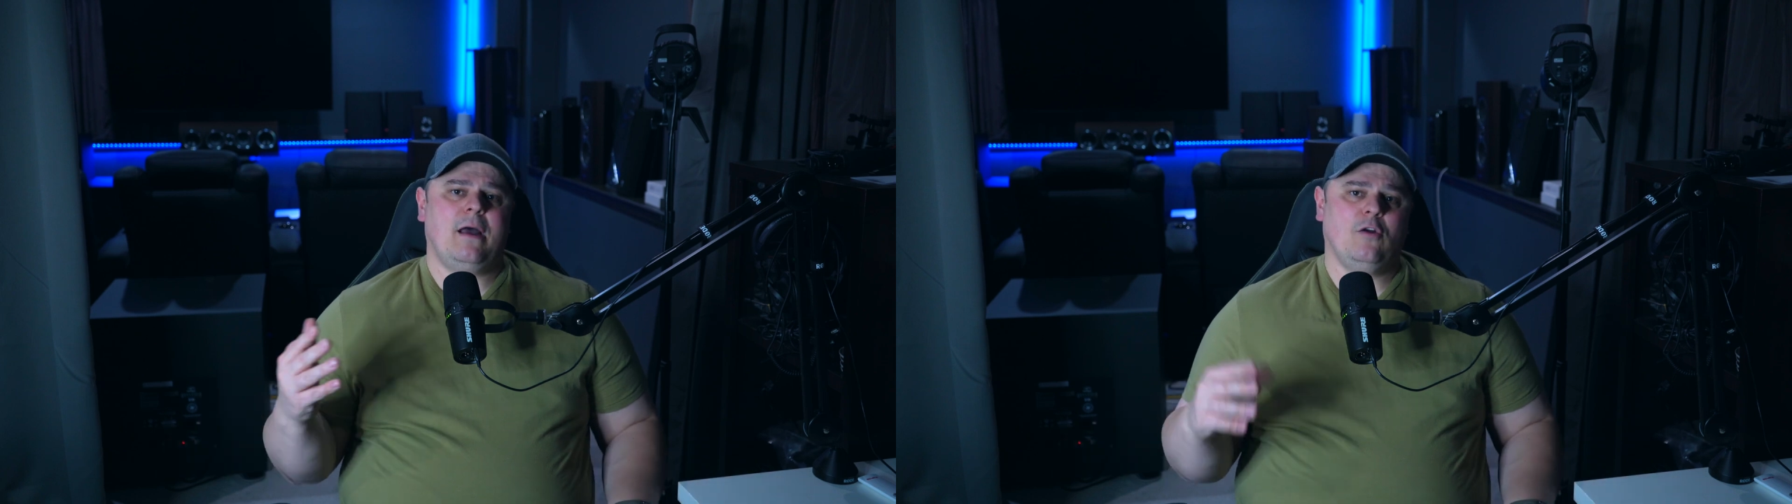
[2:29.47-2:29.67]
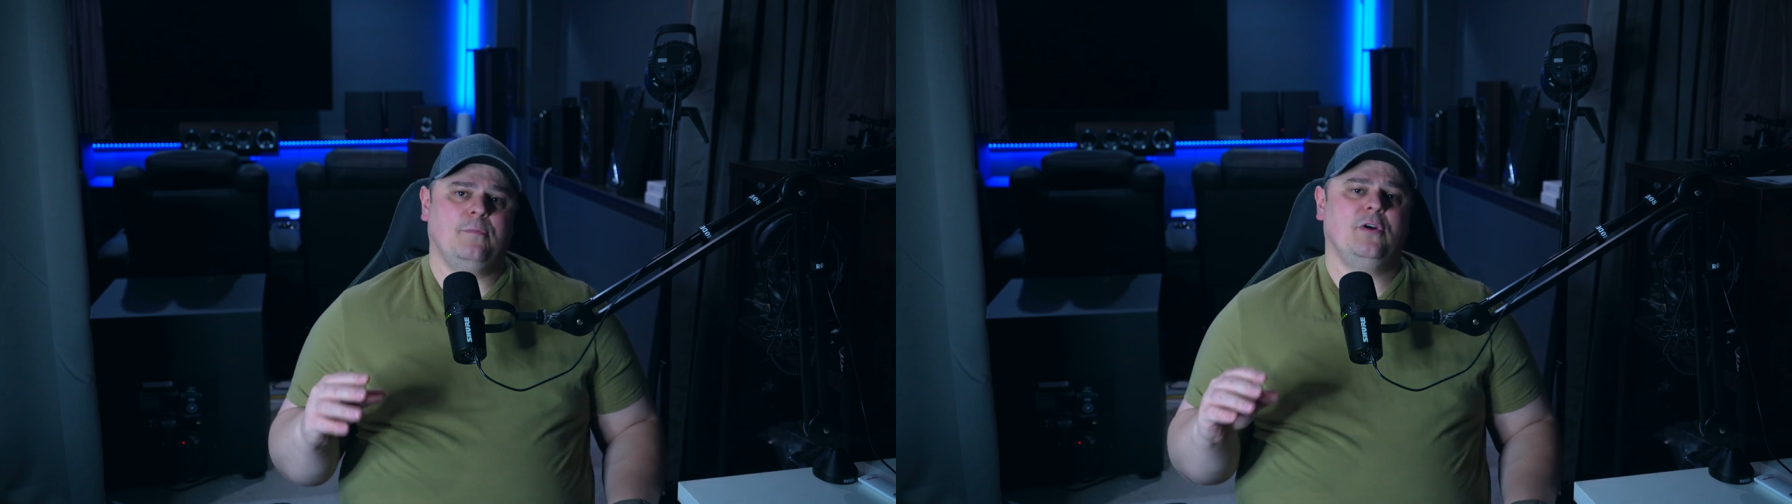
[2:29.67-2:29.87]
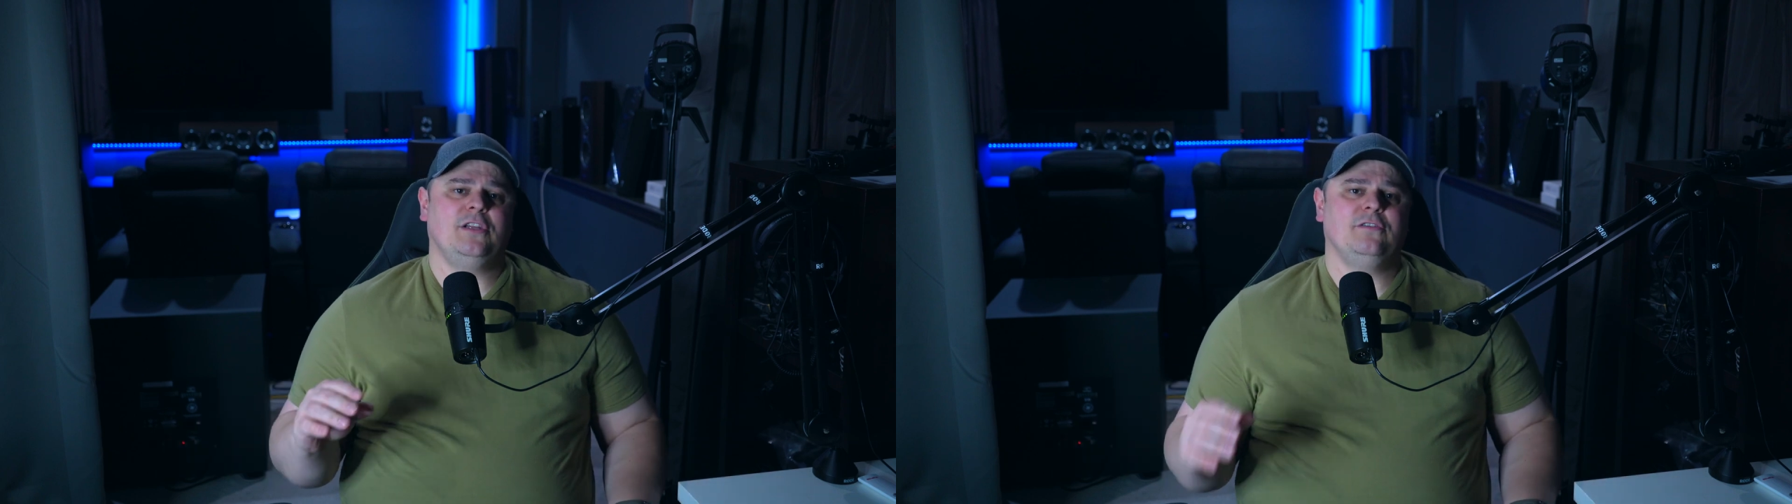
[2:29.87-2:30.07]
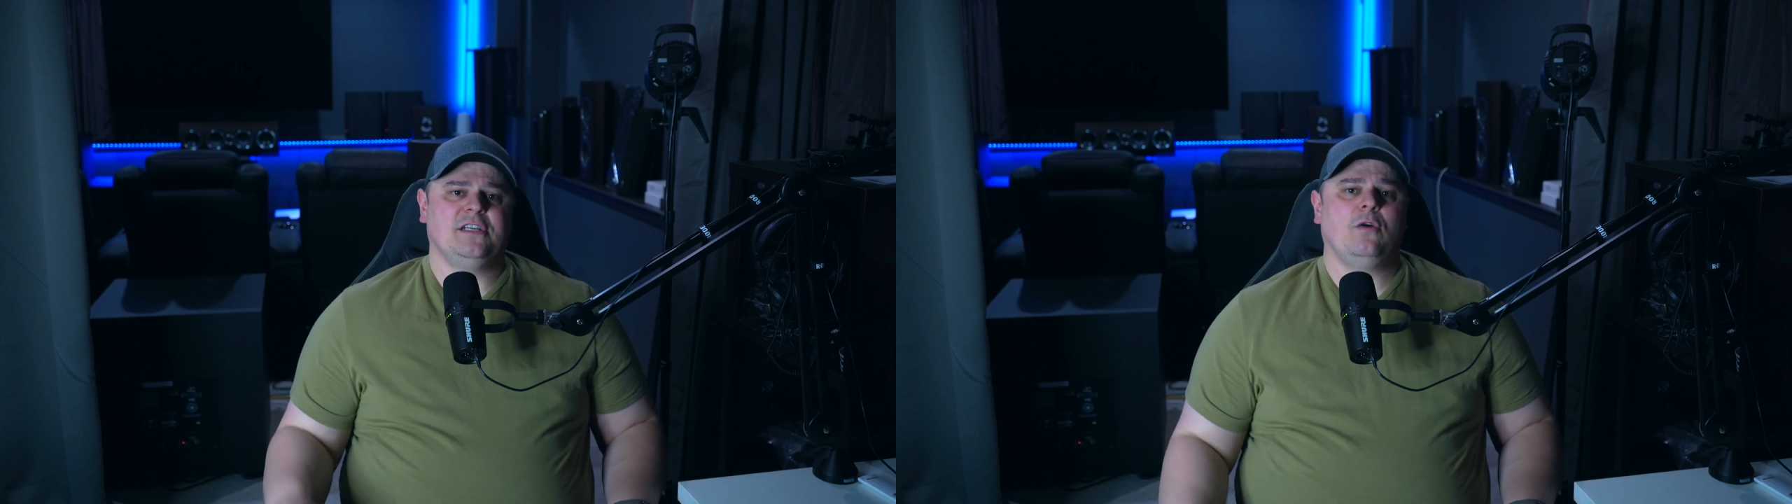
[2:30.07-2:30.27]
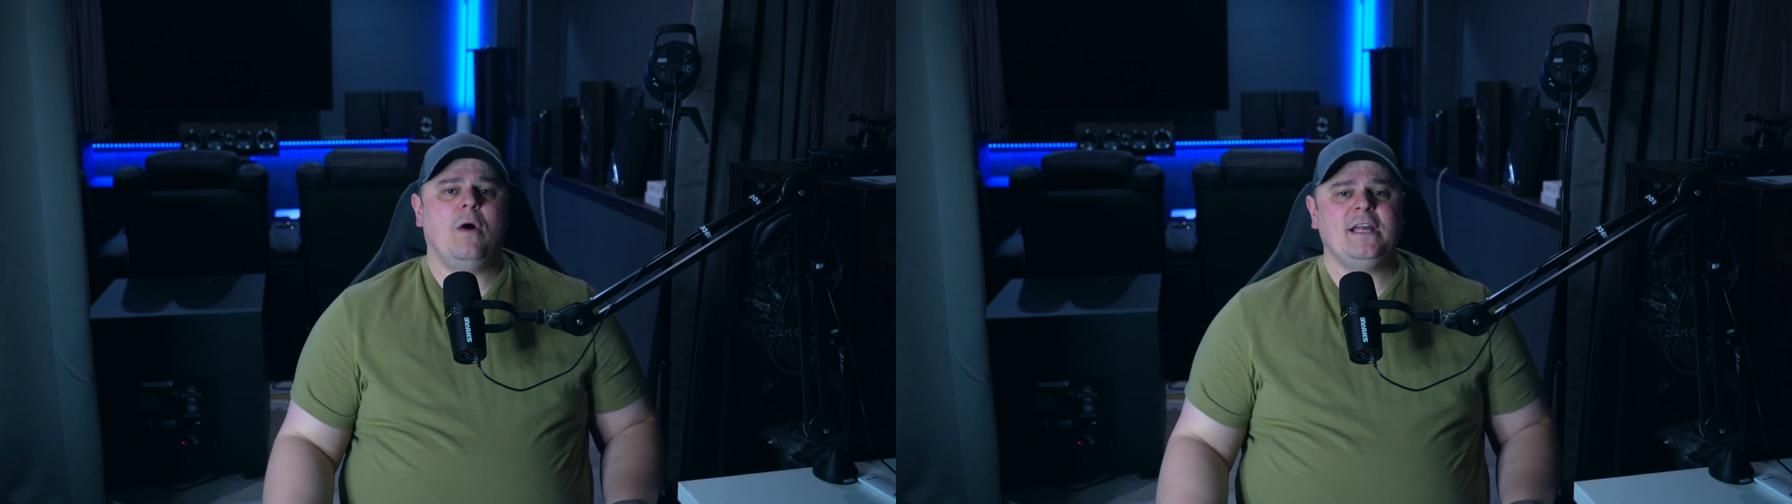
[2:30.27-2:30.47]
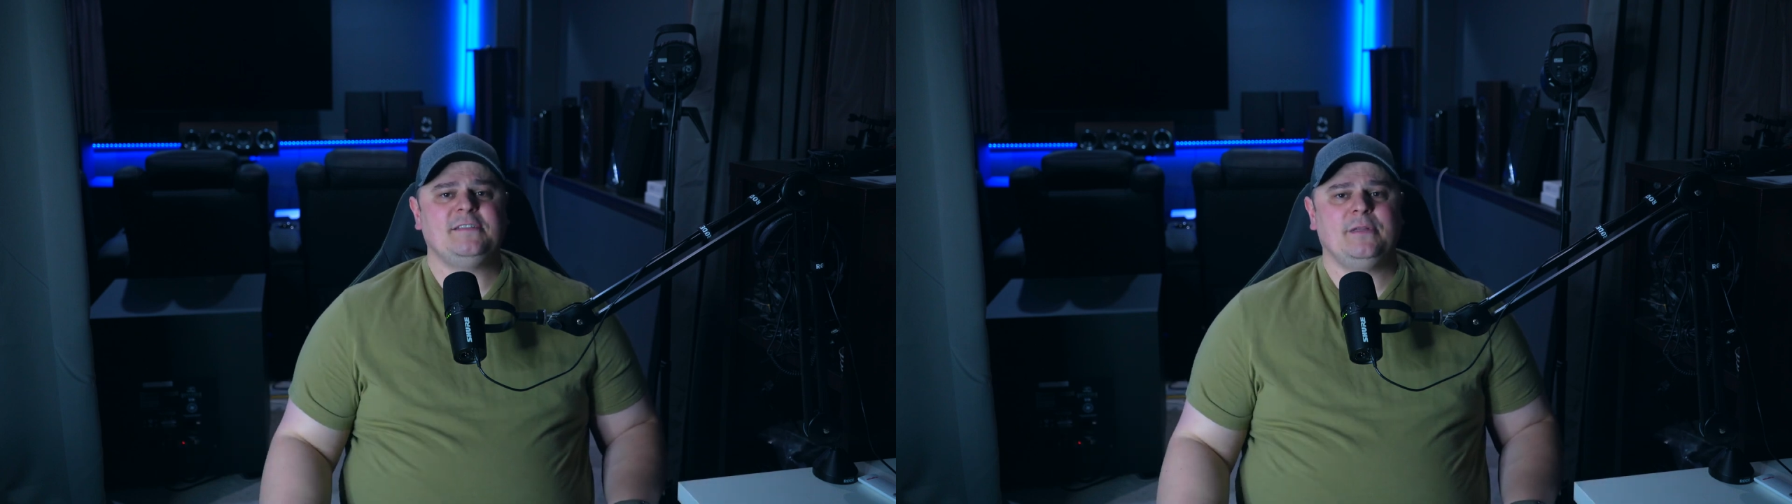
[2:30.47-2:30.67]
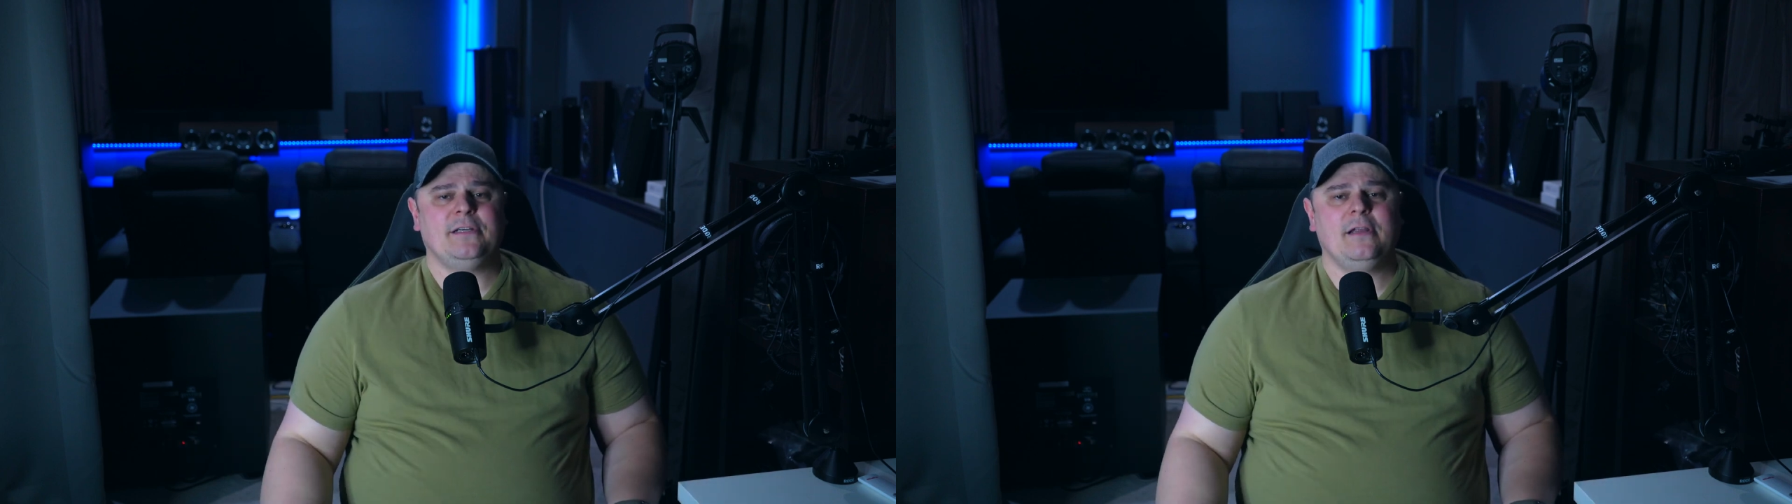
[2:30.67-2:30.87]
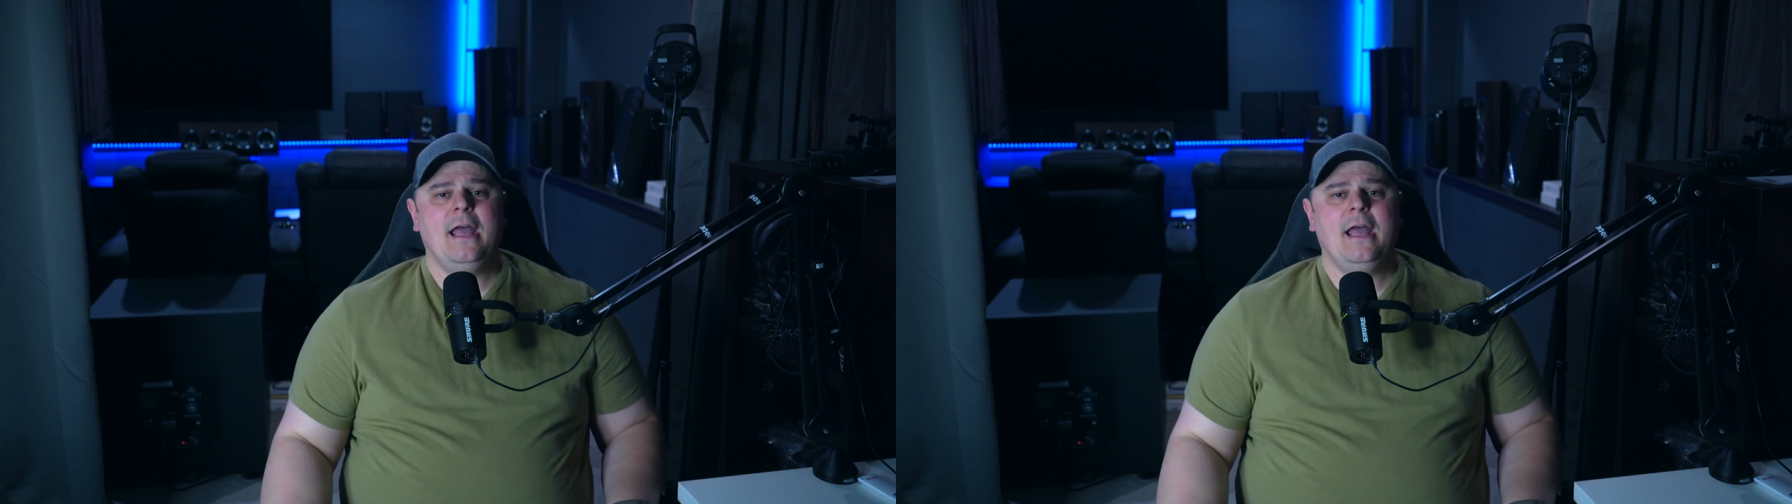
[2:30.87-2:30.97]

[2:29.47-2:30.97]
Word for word: output using a Y-splitter,